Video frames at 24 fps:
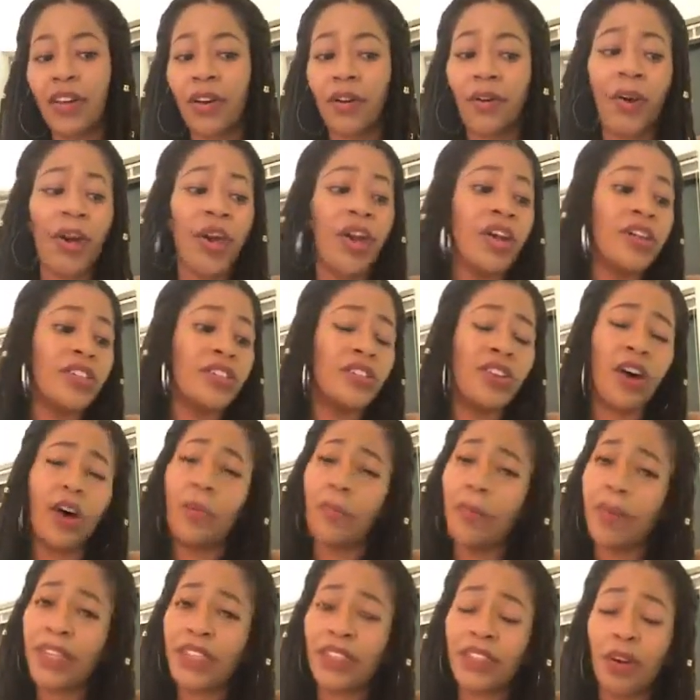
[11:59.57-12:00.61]
So
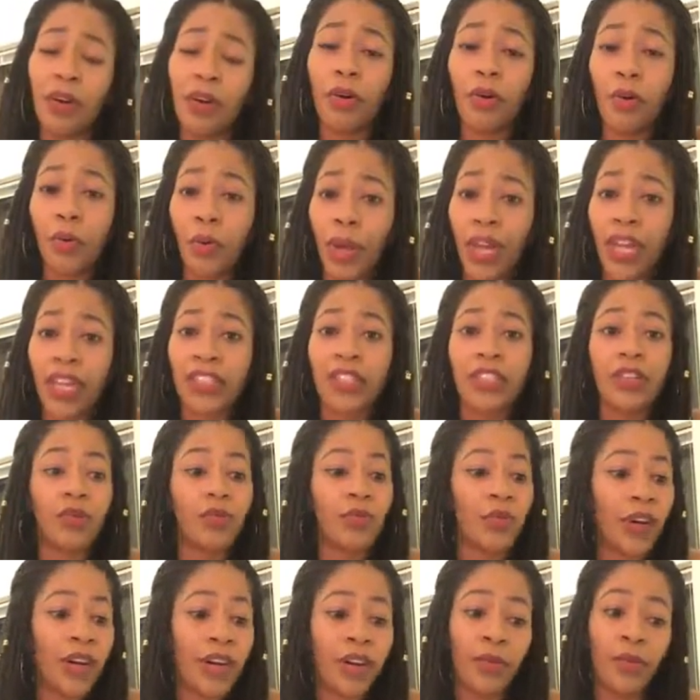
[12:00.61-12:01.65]
don't be quick to
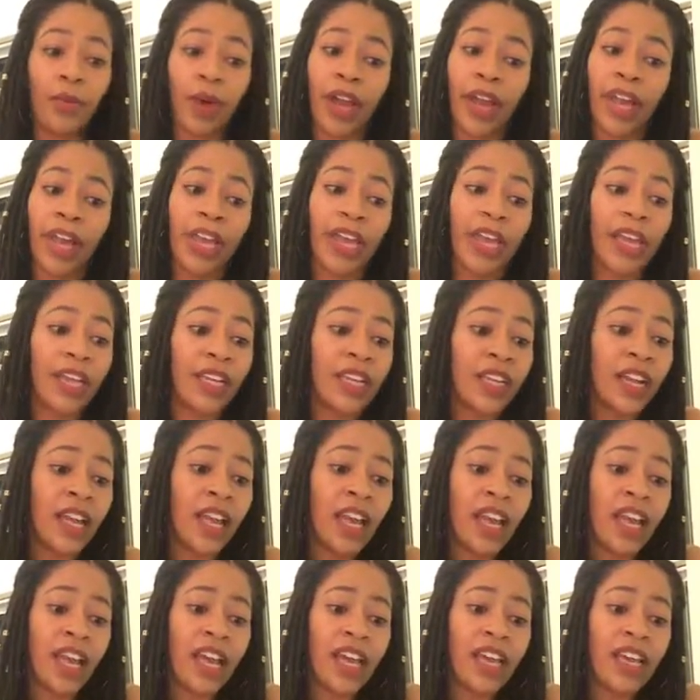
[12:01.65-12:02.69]
run away
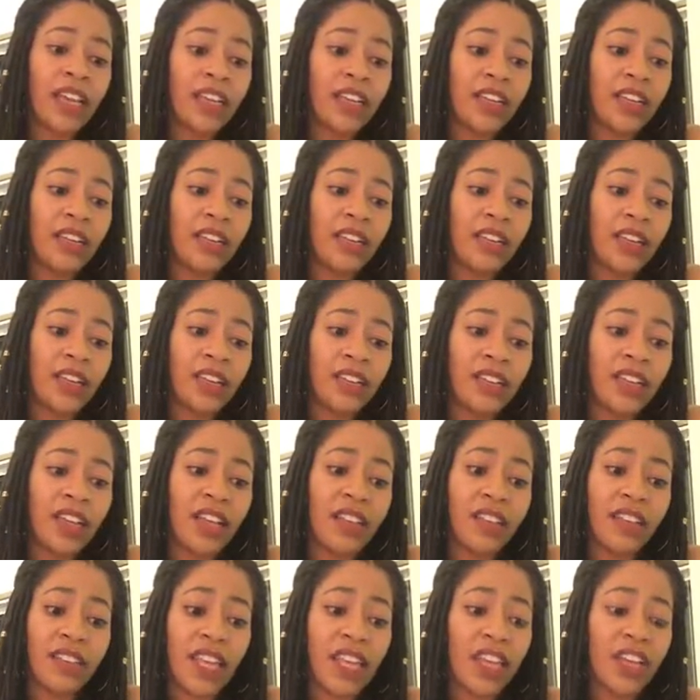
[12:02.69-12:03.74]

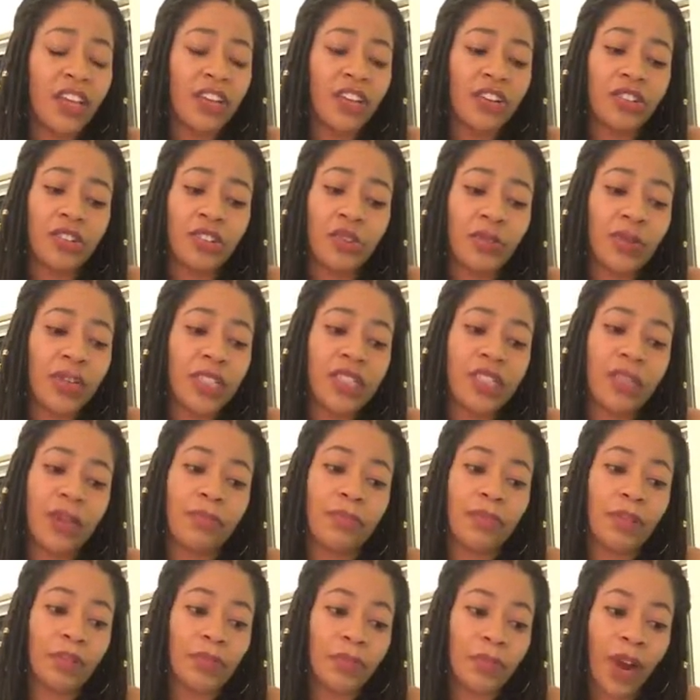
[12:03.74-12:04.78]
and think you're doing
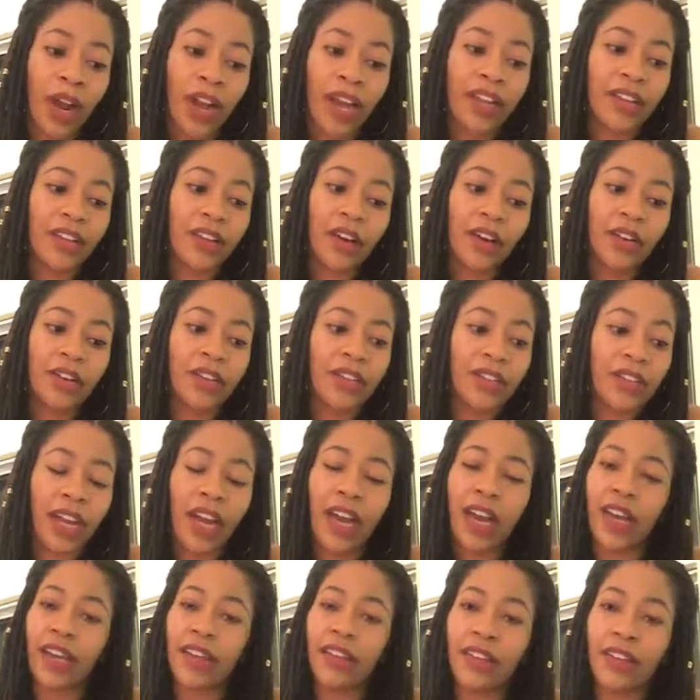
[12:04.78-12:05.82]
something right. No, you're
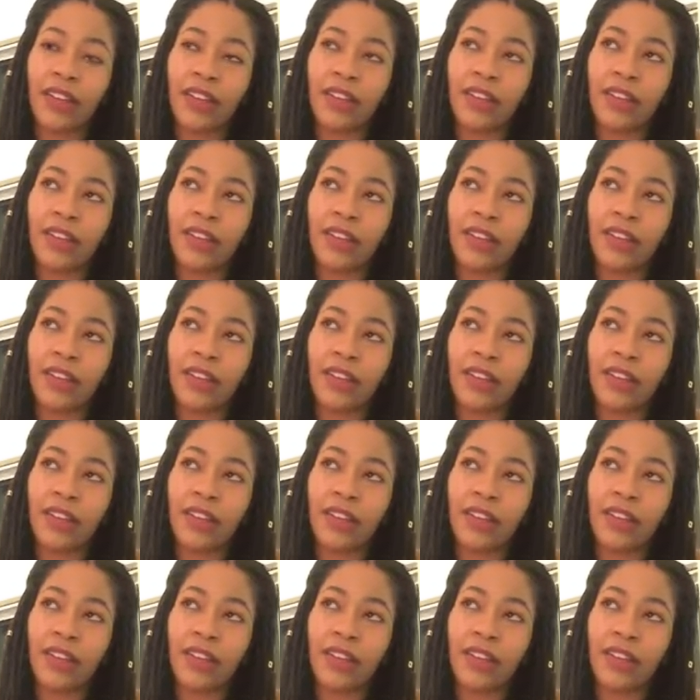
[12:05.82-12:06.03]
not.